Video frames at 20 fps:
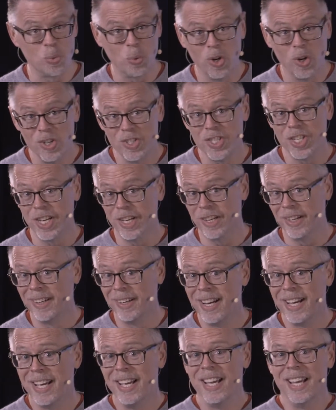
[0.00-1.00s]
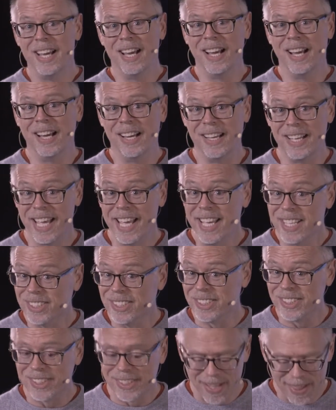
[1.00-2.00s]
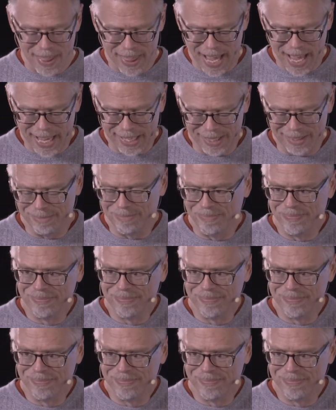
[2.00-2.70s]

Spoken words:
words here is that